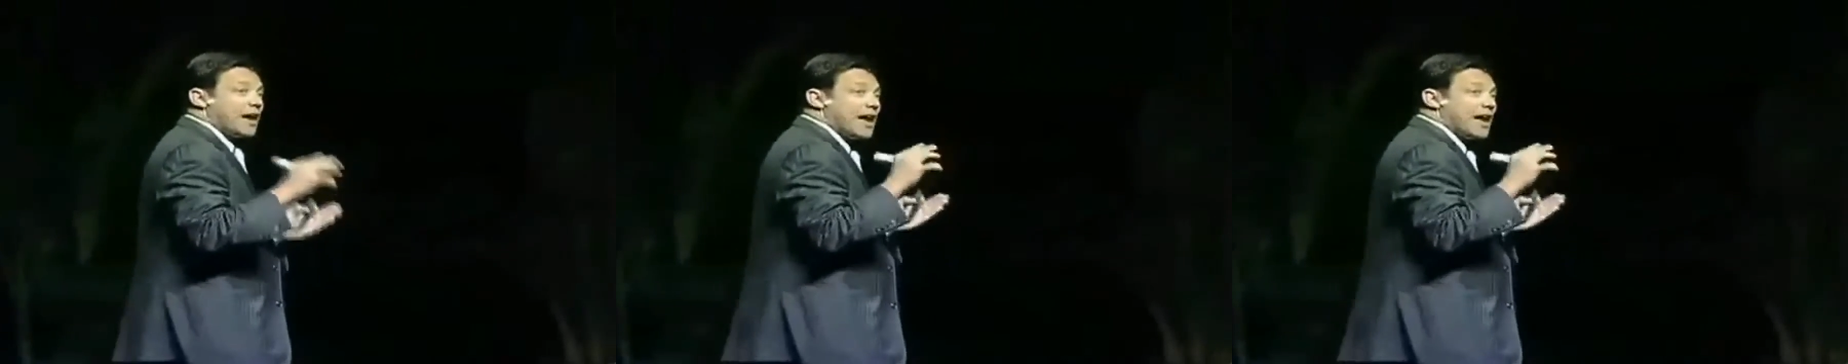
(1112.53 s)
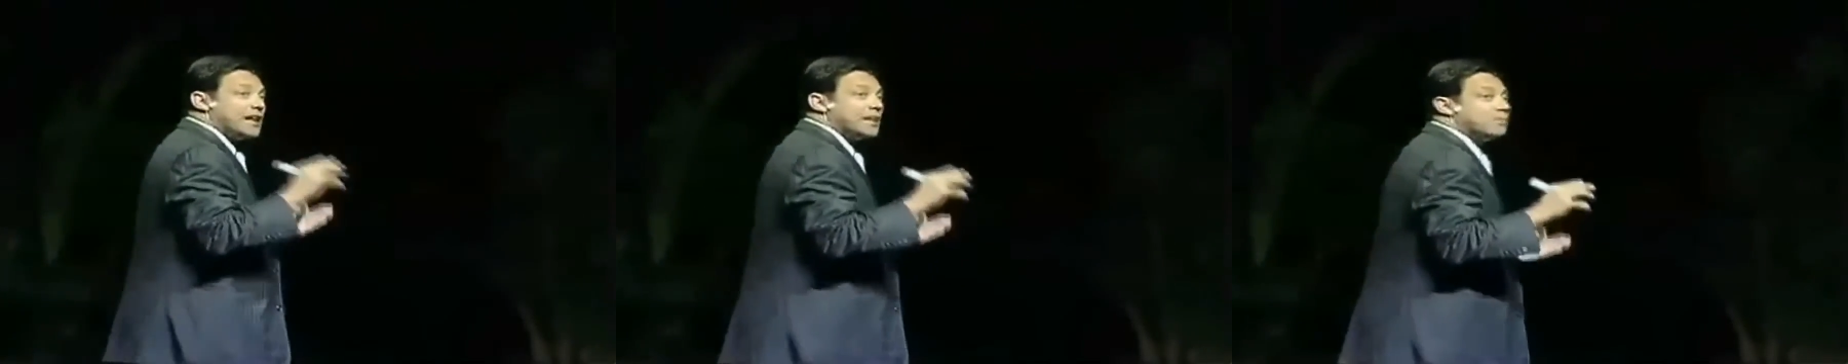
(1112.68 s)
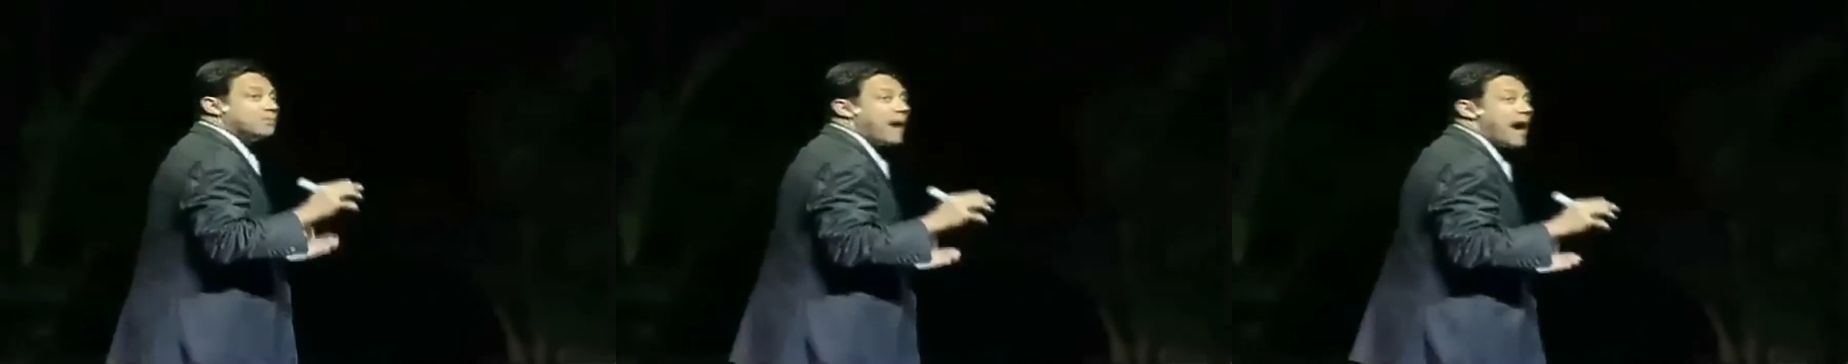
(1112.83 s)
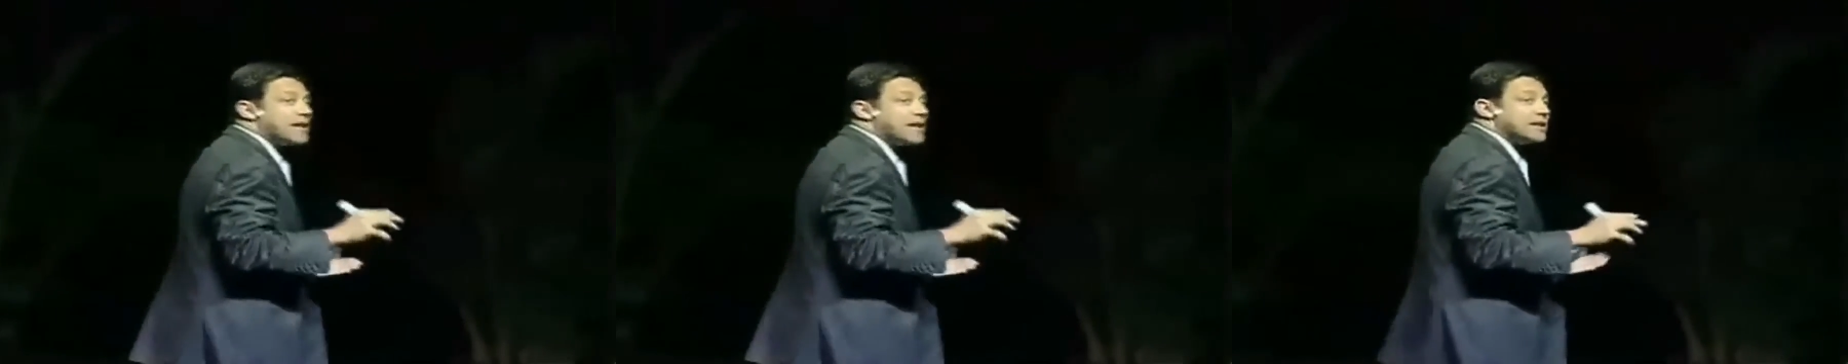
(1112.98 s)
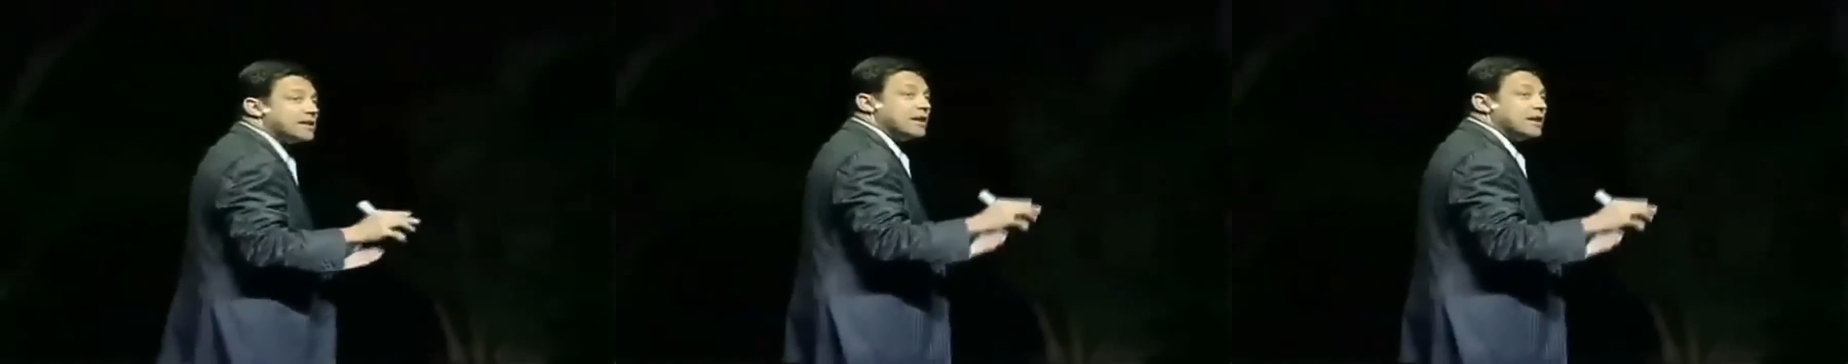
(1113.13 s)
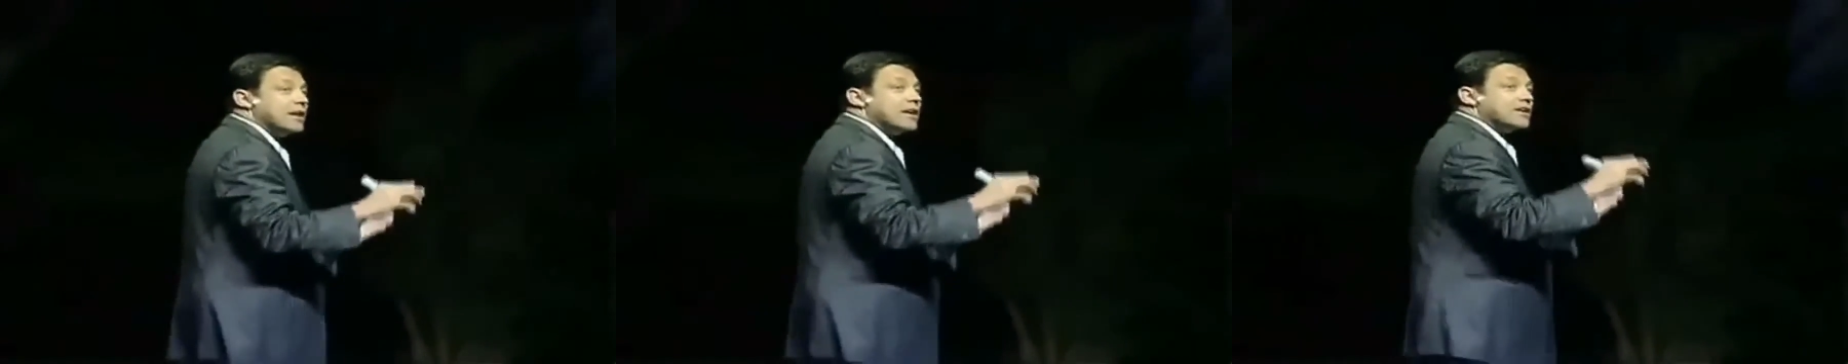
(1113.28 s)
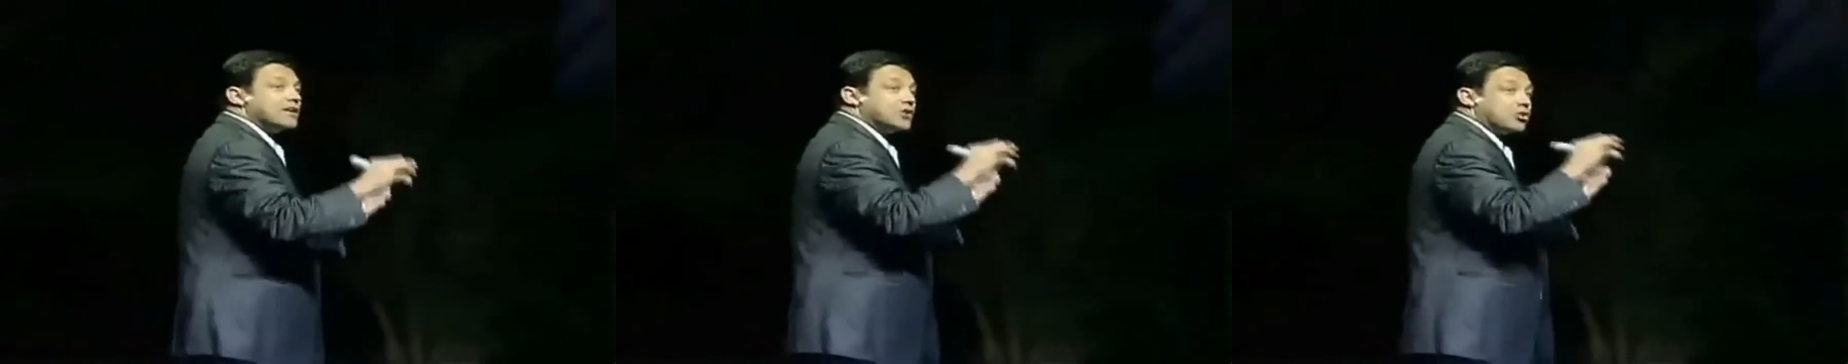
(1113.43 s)
anybody
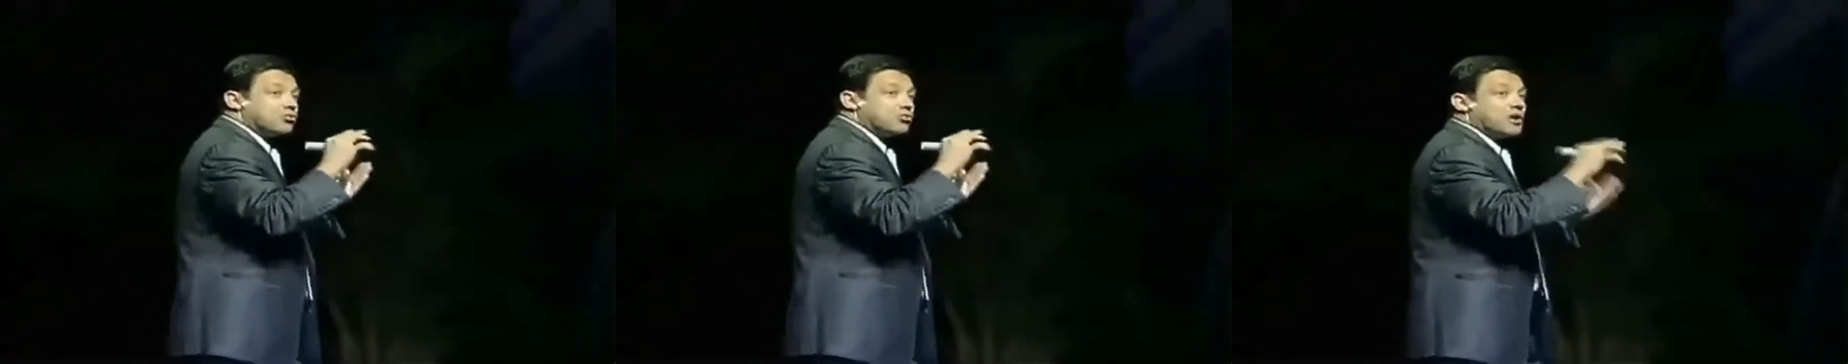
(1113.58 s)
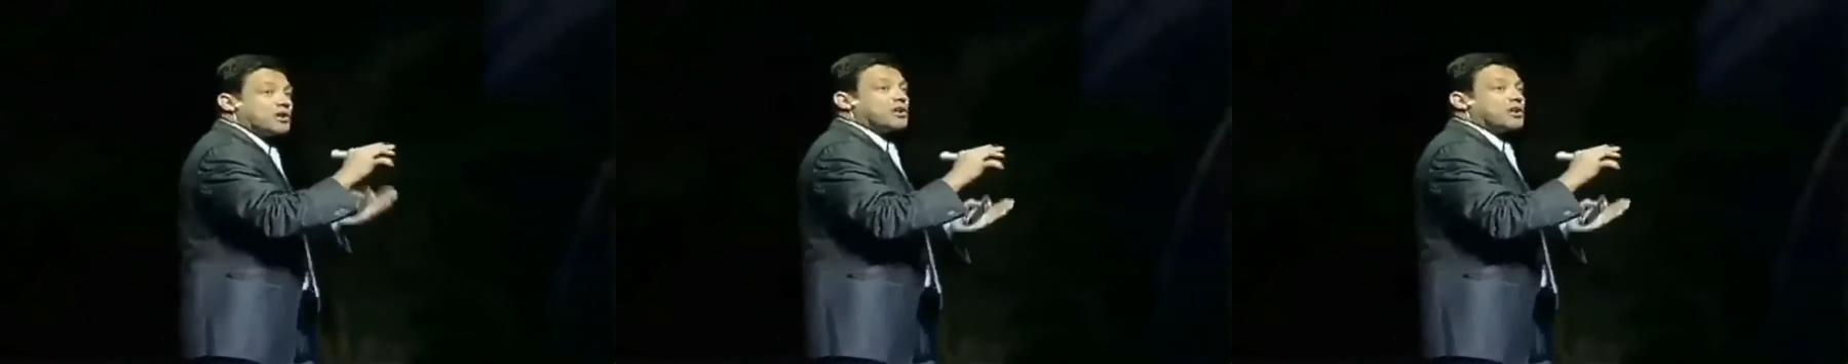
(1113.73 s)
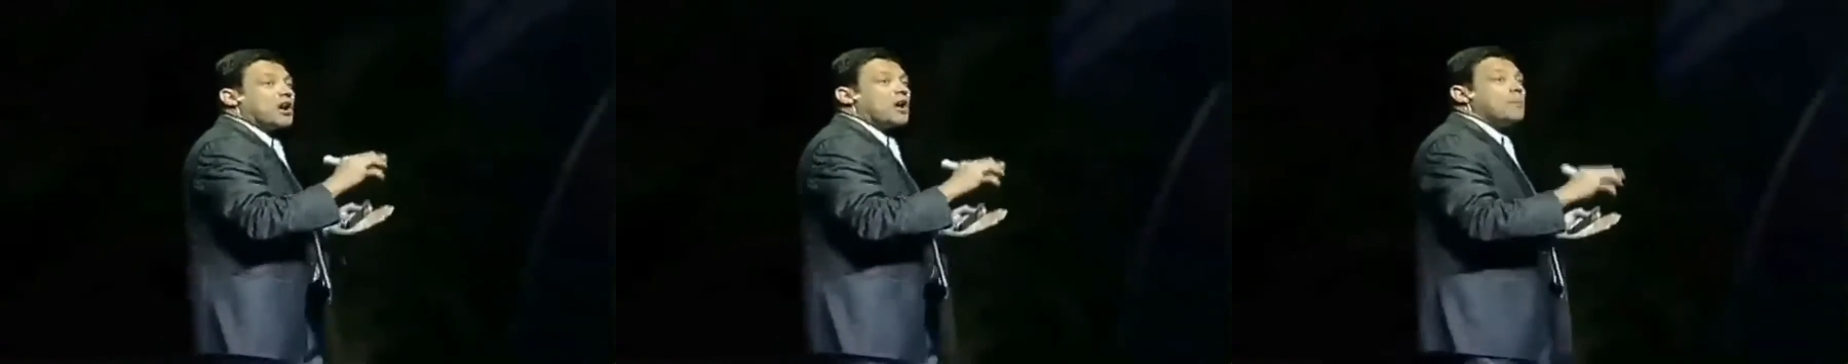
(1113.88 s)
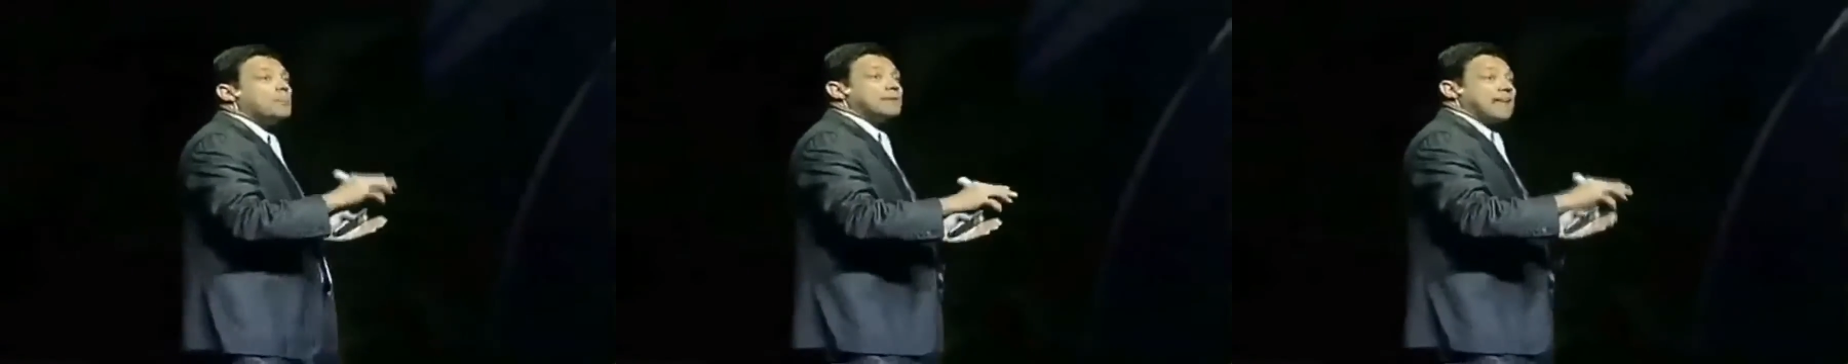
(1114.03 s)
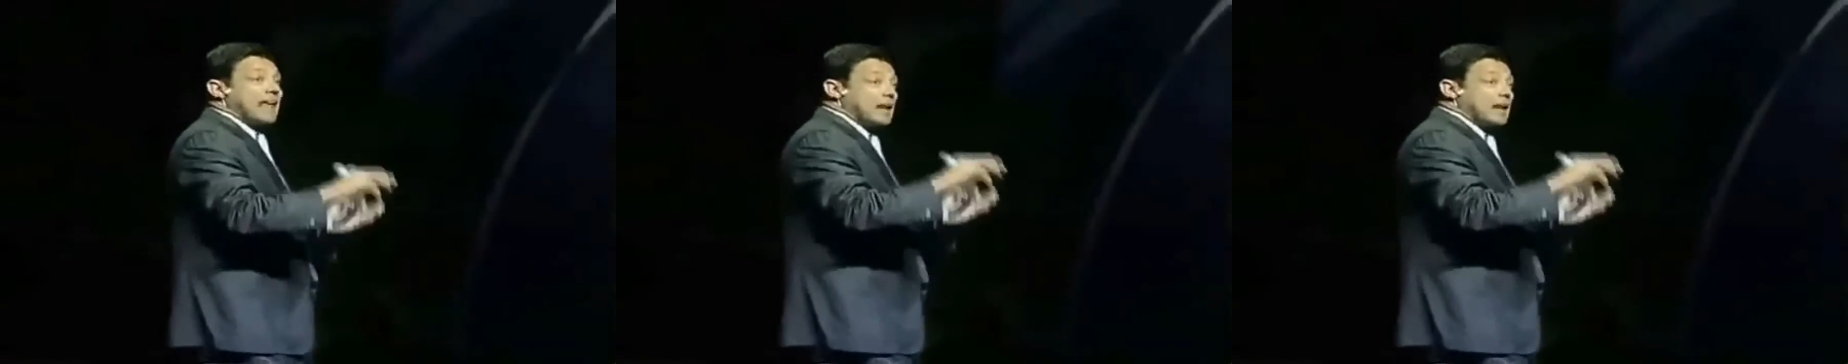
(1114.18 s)
to run a company,